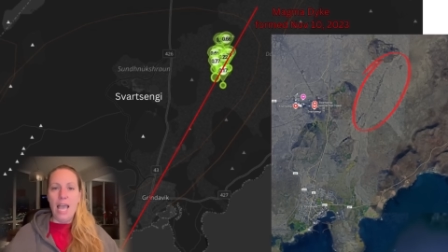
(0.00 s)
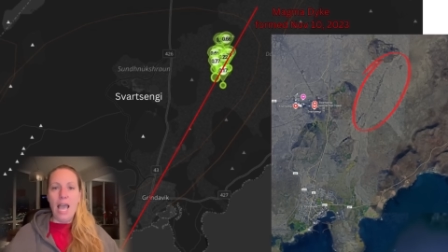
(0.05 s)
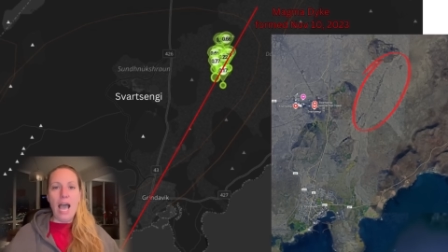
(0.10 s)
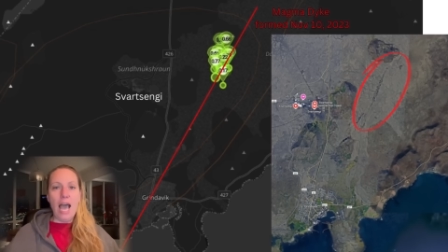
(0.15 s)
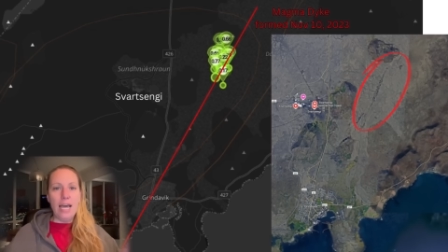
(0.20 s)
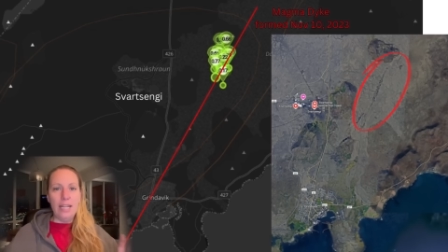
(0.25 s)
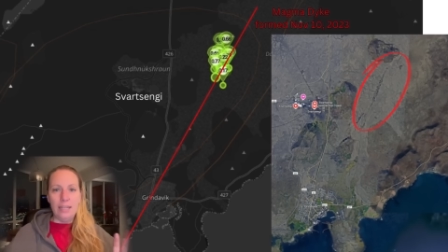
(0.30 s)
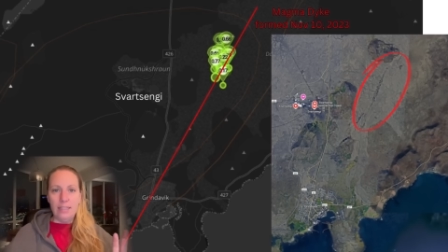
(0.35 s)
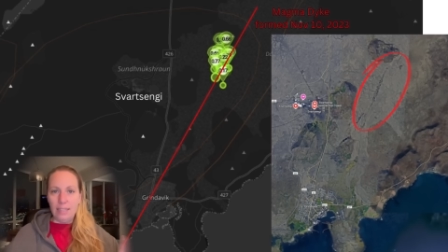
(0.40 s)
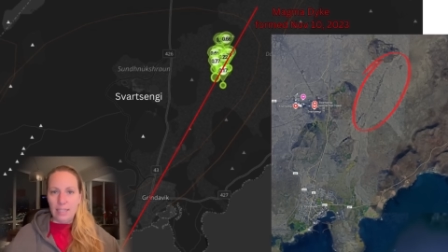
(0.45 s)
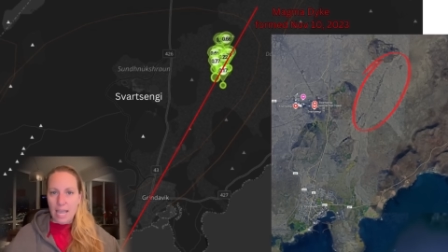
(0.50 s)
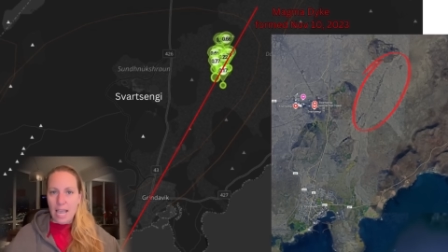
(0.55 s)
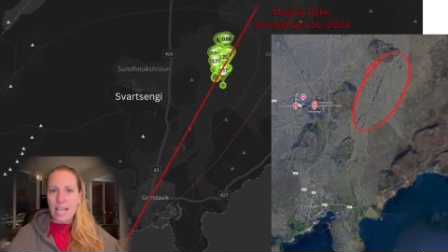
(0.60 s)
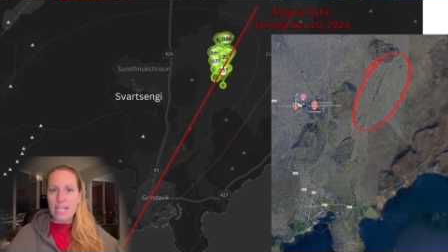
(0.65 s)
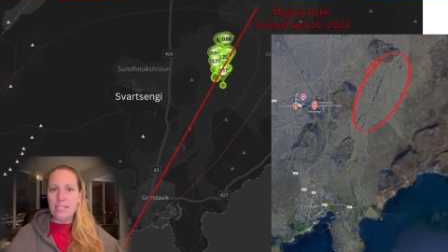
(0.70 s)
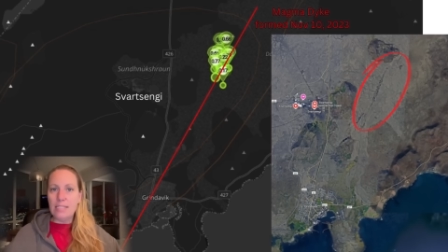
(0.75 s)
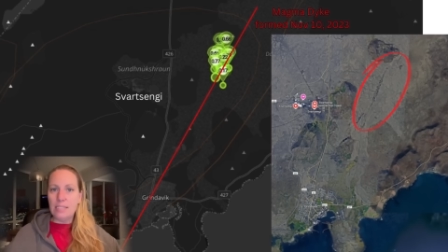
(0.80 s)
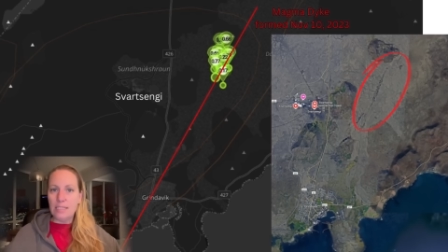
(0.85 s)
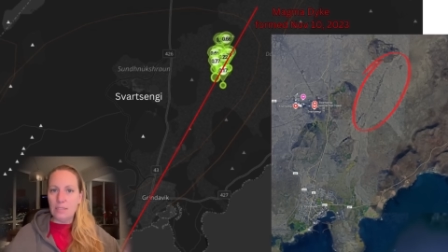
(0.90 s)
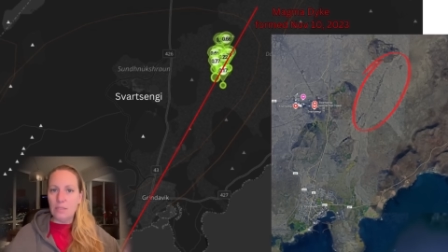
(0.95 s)

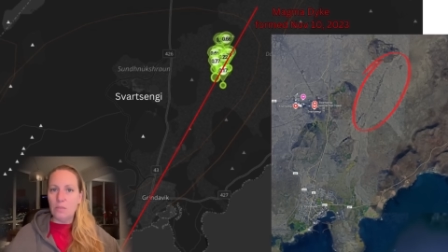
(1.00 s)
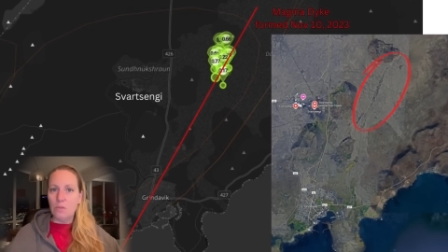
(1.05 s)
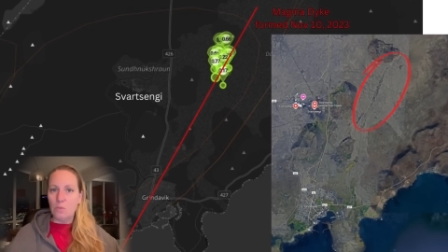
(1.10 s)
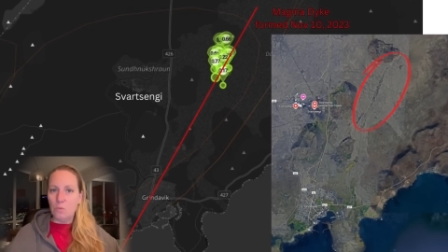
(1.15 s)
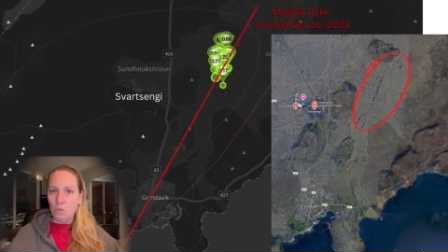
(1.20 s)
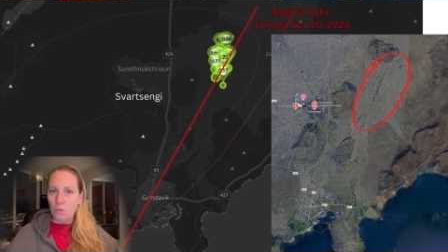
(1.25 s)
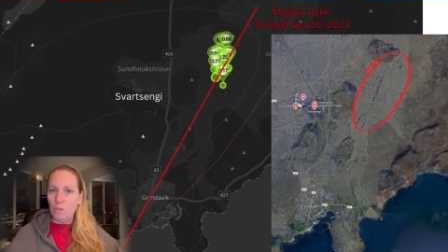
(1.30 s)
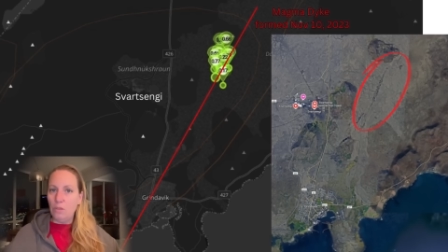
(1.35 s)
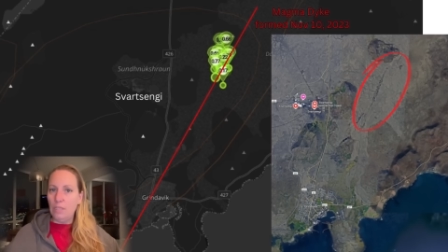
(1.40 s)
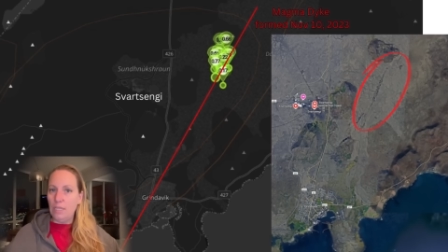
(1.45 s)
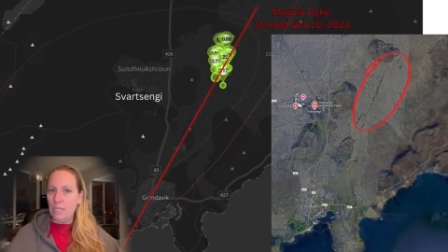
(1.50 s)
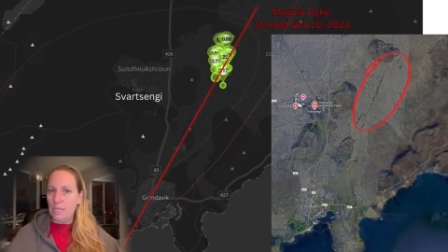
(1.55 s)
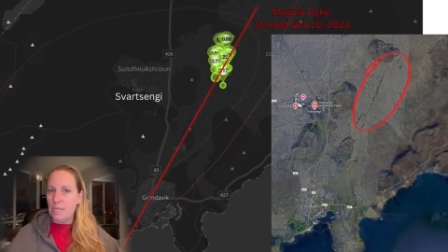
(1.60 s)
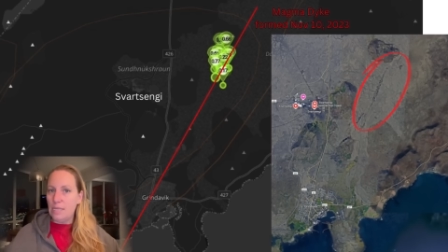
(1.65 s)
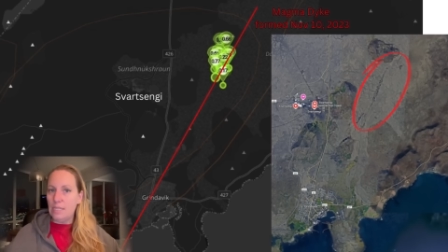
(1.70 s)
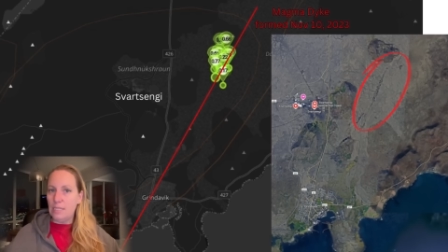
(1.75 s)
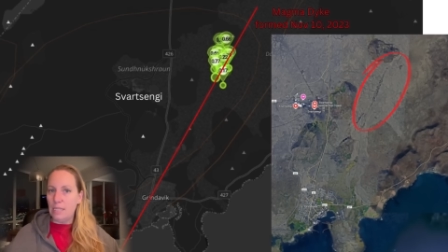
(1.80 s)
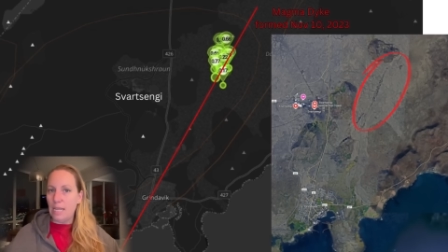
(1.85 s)
unless really this